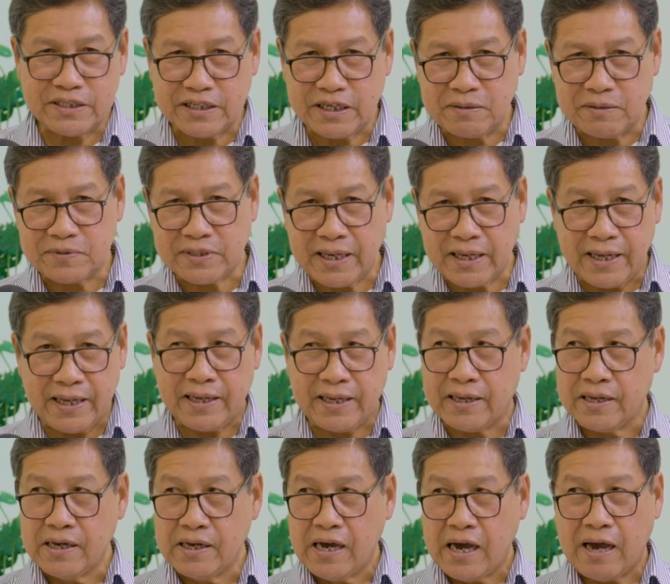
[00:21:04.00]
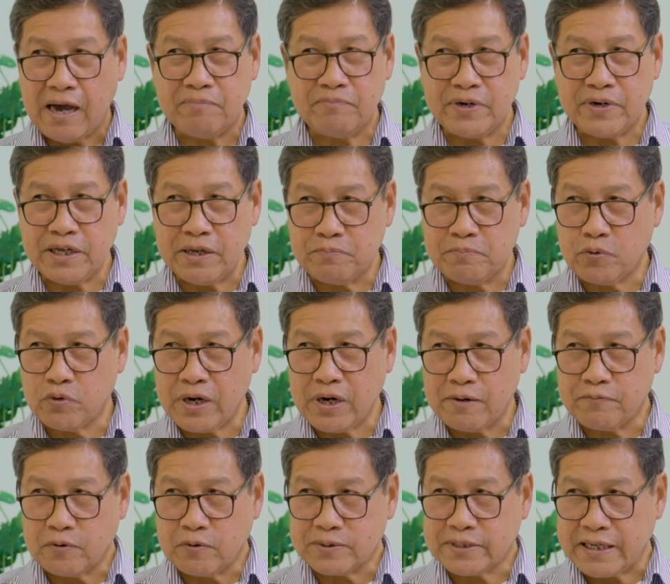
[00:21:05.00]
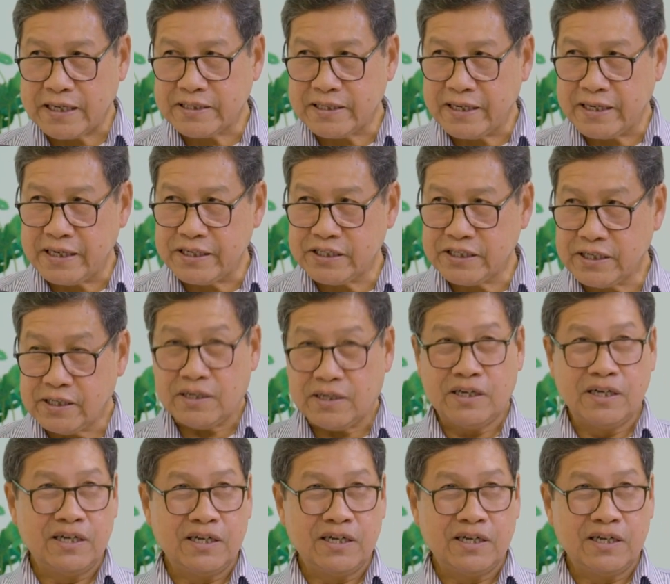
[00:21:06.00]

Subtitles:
Singapore, say, hey, I'm bringing product from Central Asia.